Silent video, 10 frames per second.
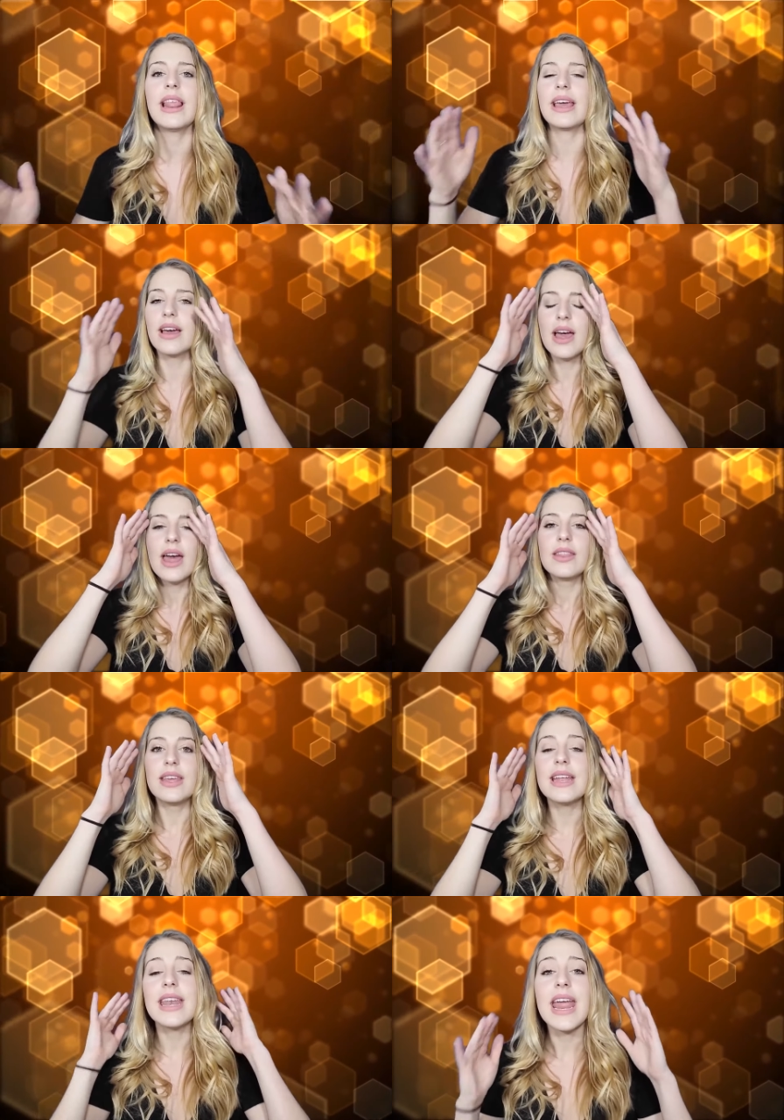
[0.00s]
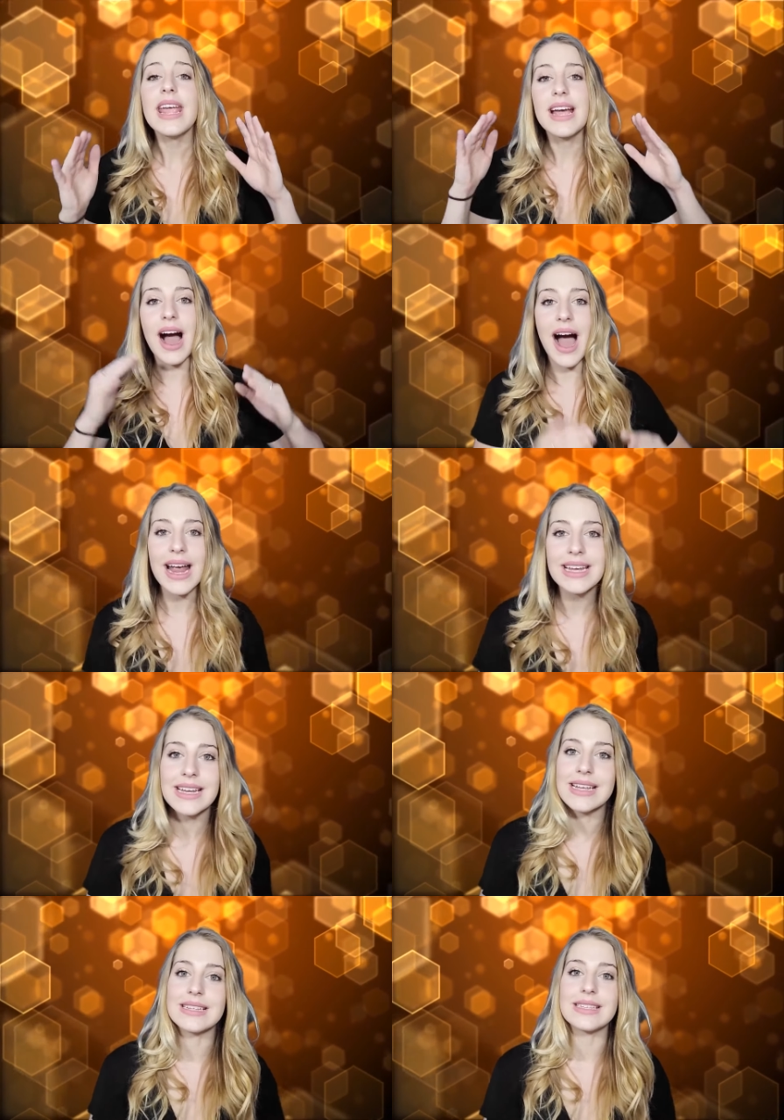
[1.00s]
like the innate
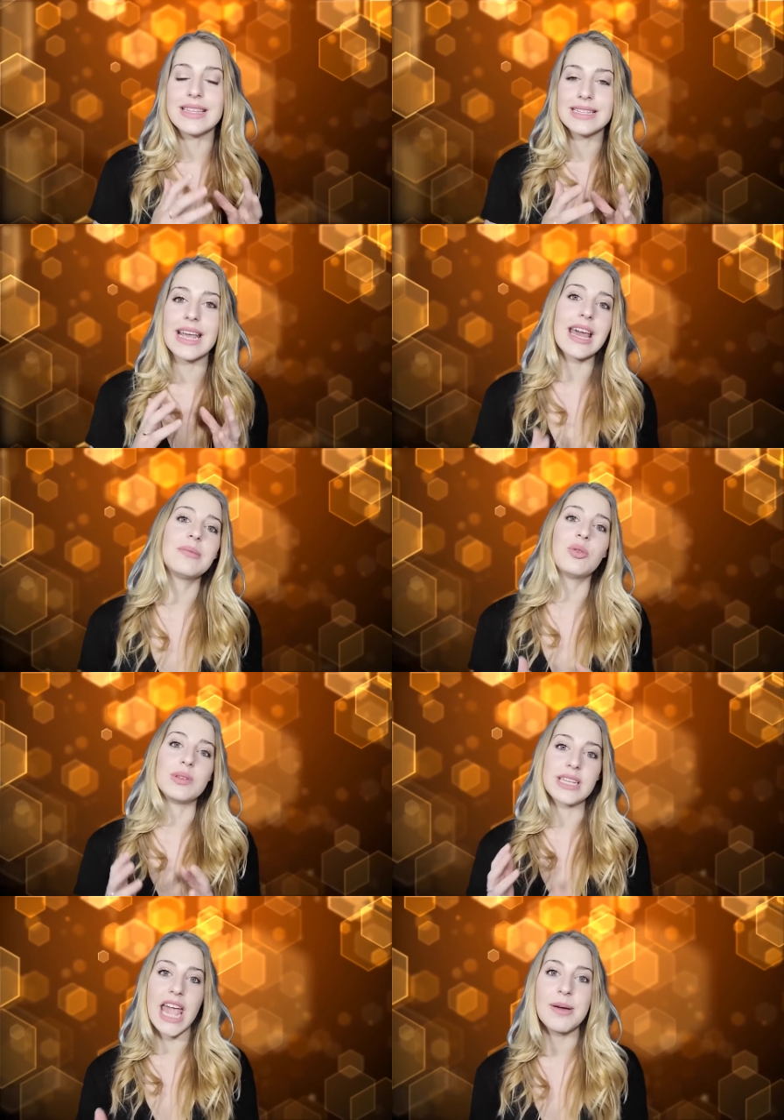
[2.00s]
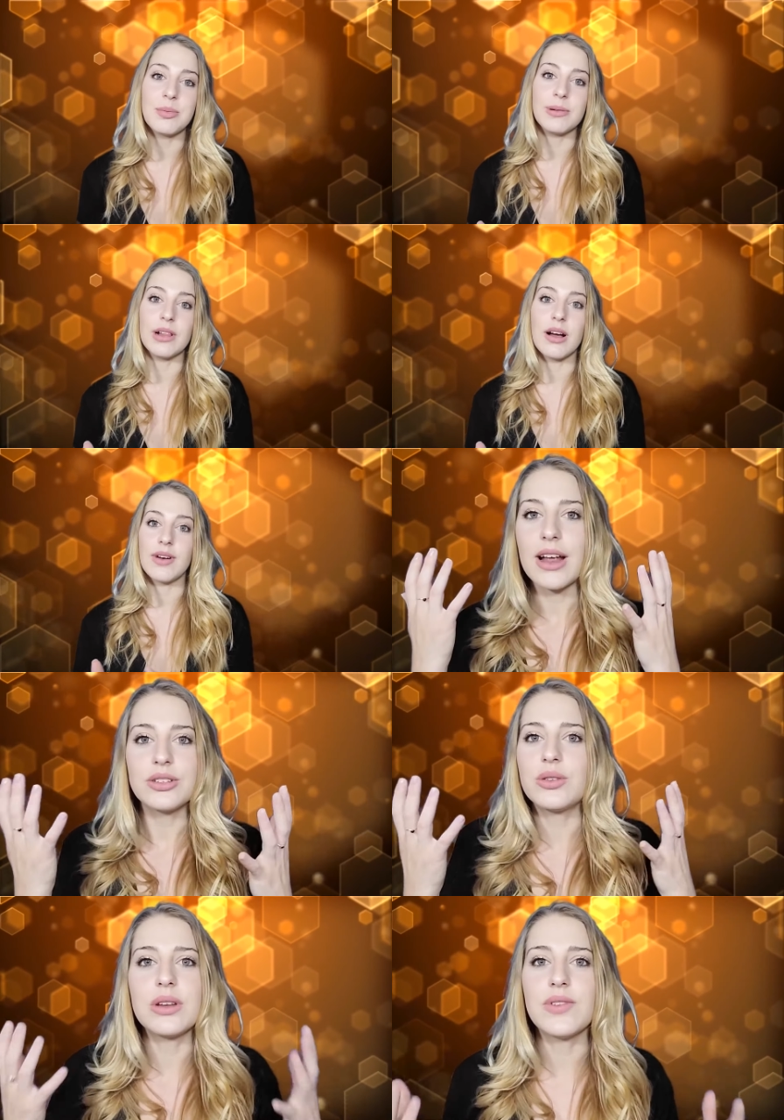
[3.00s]
kindness this animal was capable of, I
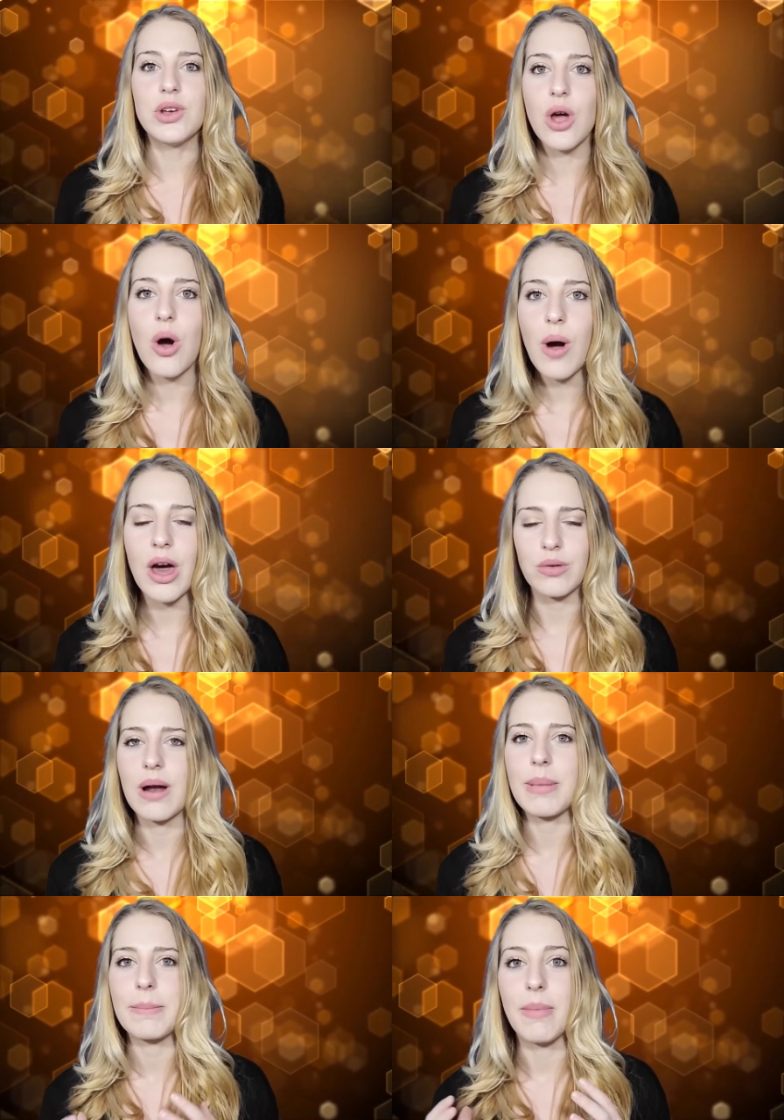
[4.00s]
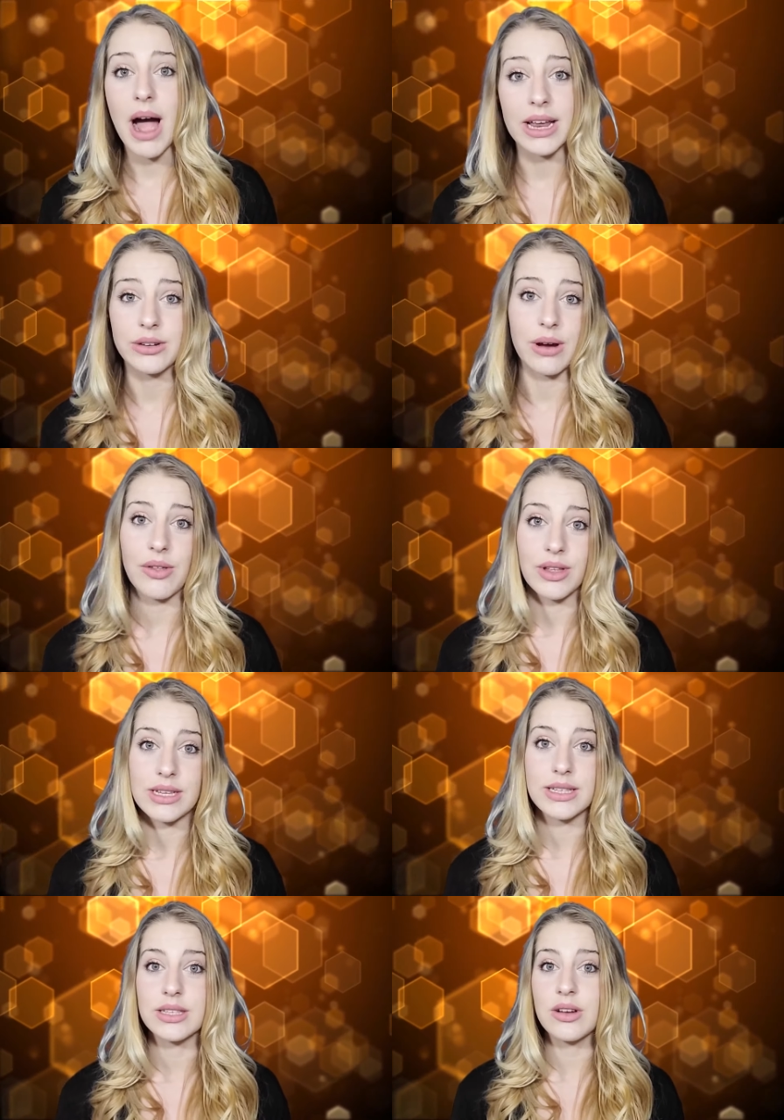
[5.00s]
just don't even know how to wrap my mind around
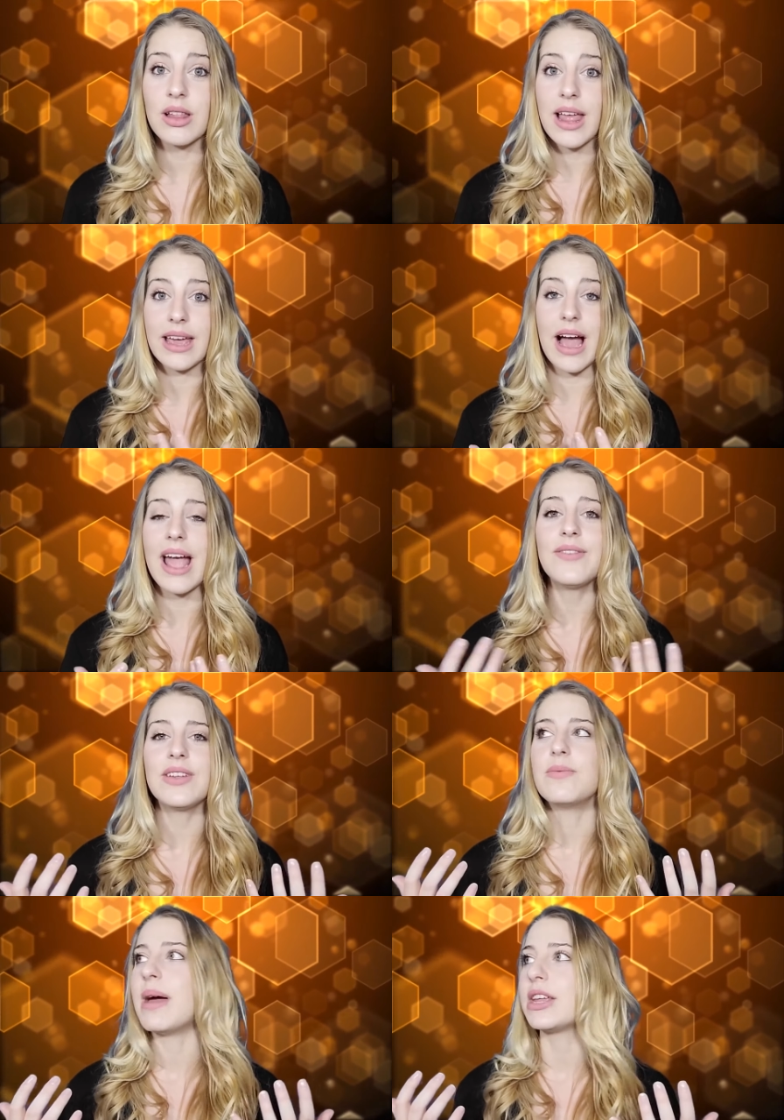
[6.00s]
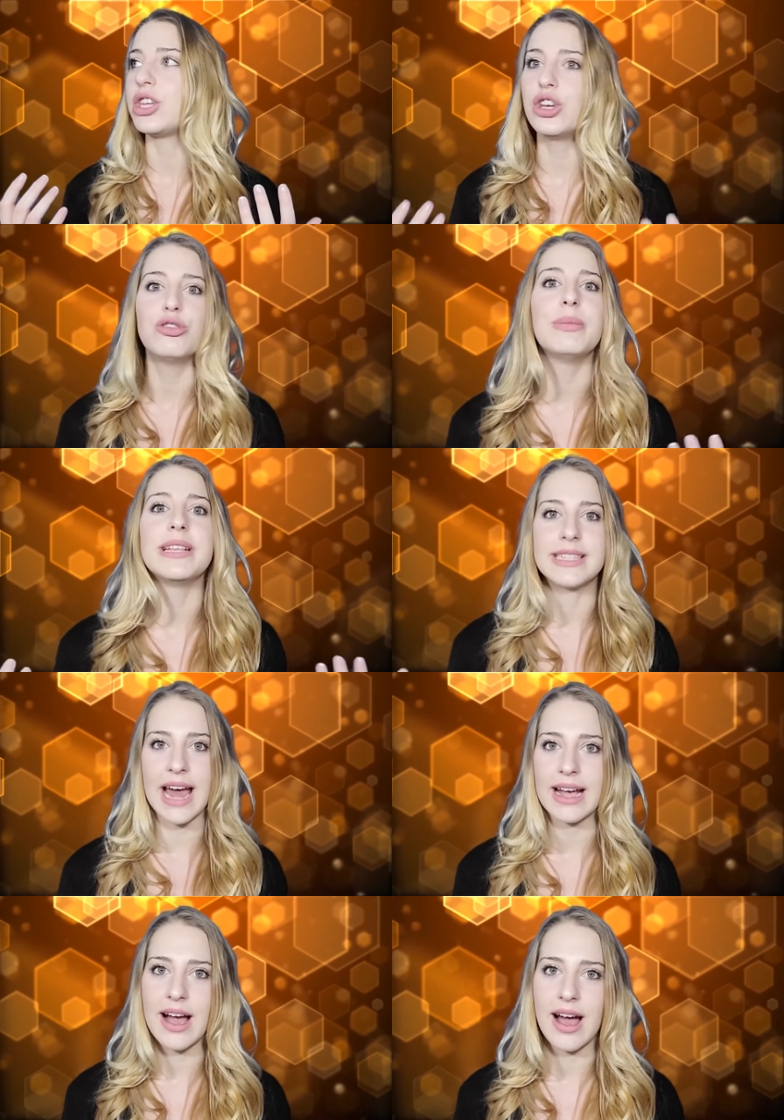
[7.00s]
this. It's not like, I haven't even met humans
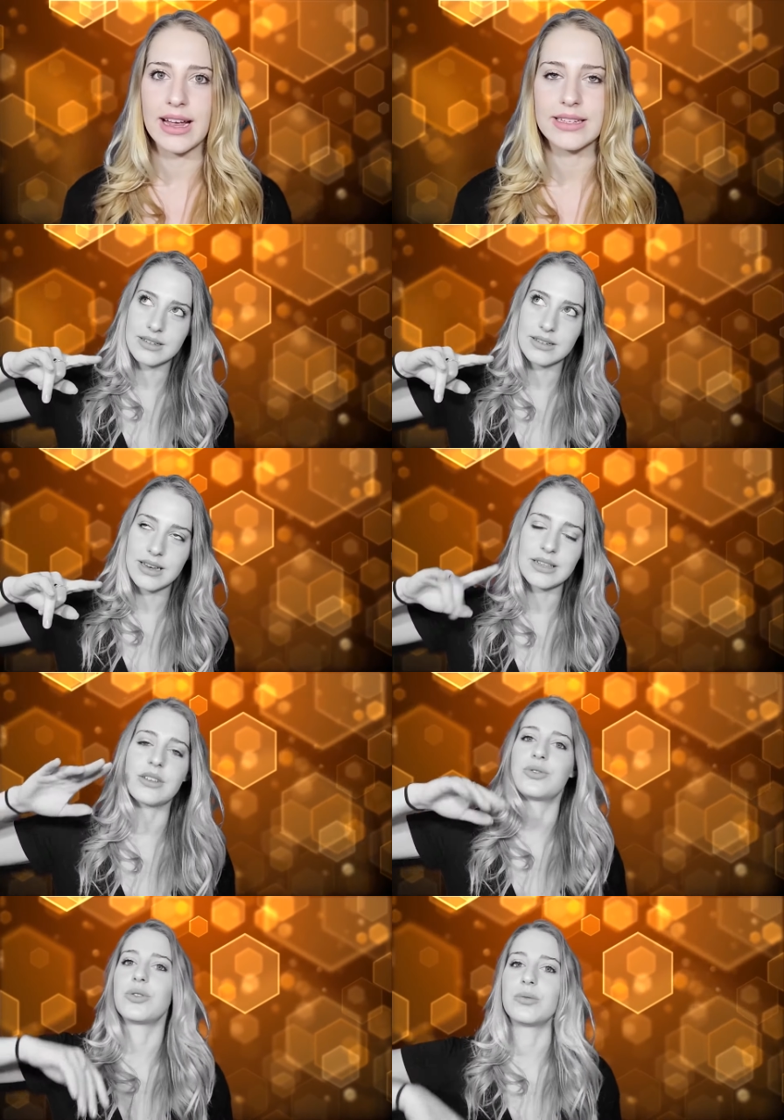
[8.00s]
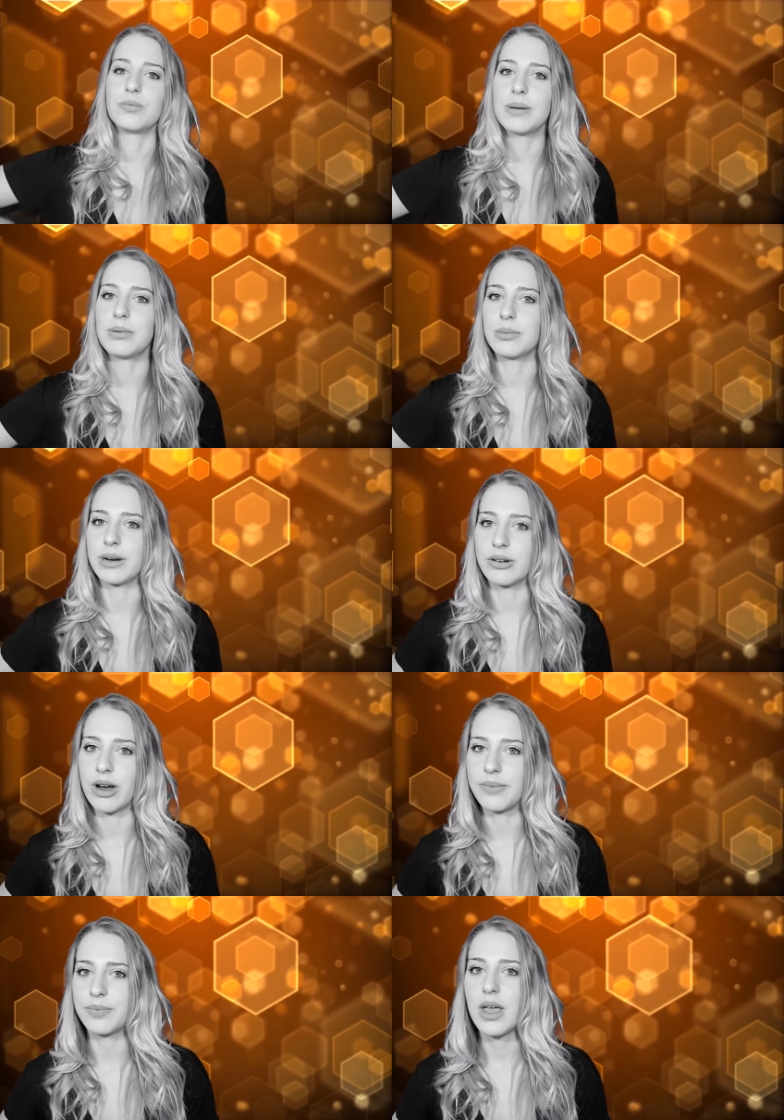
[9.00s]
that kind. That's not true. People are pretty great.